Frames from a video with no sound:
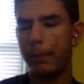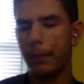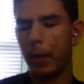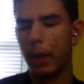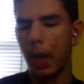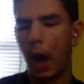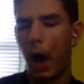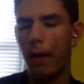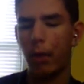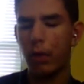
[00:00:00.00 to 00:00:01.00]
I
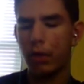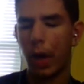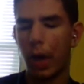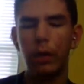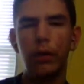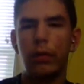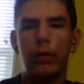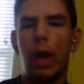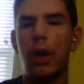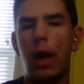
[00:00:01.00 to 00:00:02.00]
don't
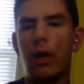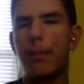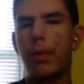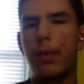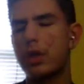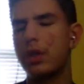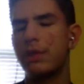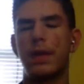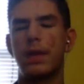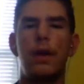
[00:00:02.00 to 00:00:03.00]
personally just myself don't
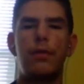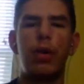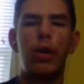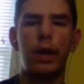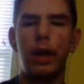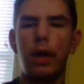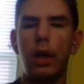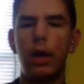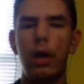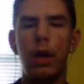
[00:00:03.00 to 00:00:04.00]
like the
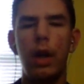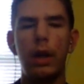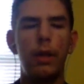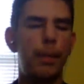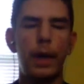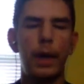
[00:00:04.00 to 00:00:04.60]
Patriots.